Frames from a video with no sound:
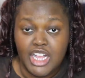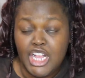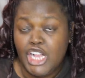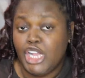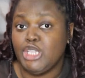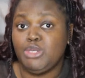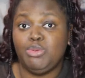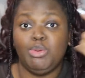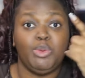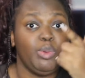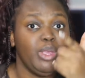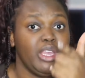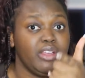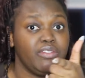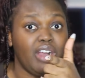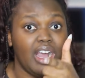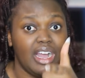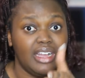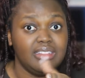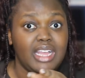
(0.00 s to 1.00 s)
Because would we have
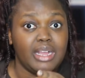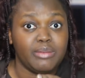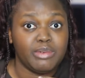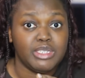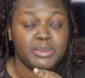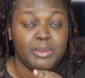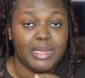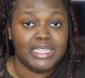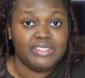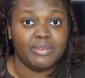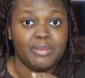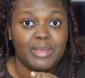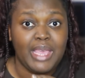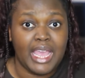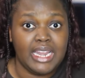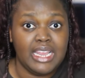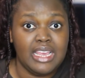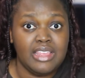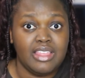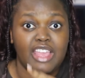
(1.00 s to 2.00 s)
gotten that response from
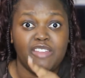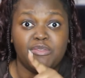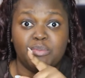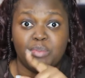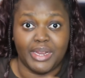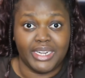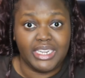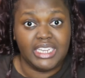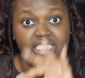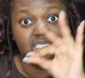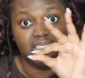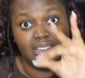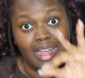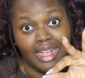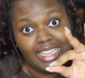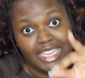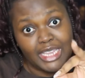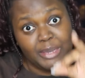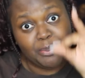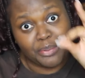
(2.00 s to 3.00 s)
Kenneth if Brittany did not
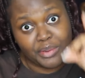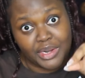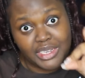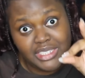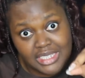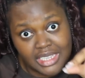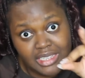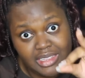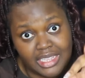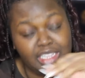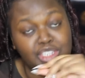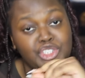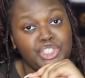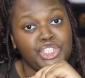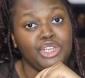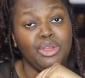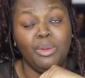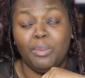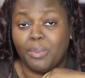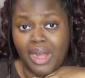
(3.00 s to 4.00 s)
keep pressing the
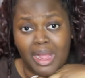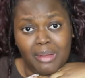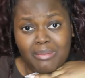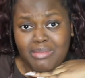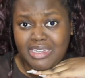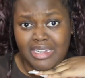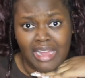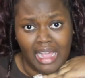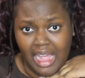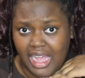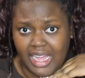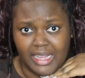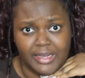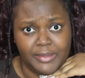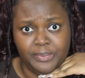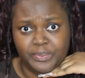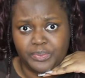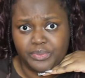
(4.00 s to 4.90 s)
issue? Probably not.